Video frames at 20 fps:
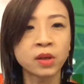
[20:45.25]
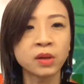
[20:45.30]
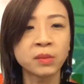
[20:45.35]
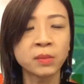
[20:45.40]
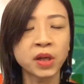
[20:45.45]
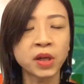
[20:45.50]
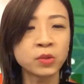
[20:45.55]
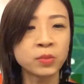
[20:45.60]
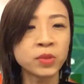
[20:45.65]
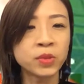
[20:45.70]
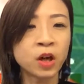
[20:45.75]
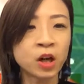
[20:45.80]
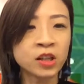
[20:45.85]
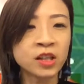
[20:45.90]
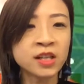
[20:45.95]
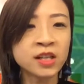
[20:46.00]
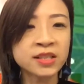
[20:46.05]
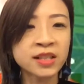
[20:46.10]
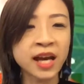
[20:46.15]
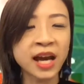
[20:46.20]
But to be
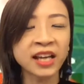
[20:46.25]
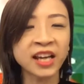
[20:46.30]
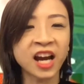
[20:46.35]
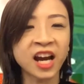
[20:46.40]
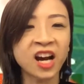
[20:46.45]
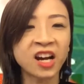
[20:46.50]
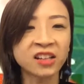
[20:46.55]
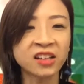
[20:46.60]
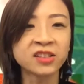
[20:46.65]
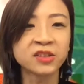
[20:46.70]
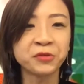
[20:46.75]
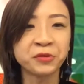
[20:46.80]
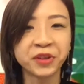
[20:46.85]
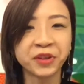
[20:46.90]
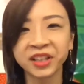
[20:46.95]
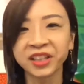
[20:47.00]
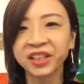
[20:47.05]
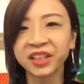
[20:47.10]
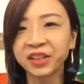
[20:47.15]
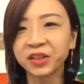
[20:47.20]
honest, I can't
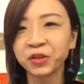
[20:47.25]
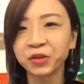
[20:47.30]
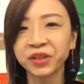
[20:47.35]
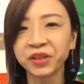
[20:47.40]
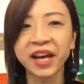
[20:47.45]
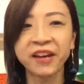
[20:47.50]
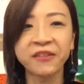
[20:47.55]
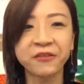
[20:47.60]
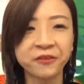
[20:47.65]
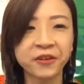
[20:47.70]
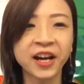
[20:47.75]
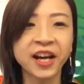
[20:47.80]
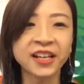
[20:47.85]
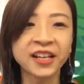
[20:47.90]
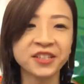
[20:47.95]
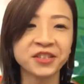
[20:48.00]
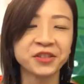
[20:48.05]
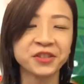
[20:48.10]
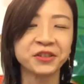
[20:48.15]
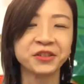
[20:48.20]
really do that
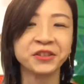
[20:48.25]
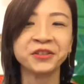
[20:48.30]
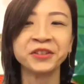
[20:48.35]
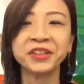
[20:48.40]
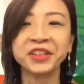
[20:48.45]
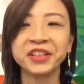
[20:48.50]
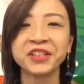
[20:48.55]
fast, so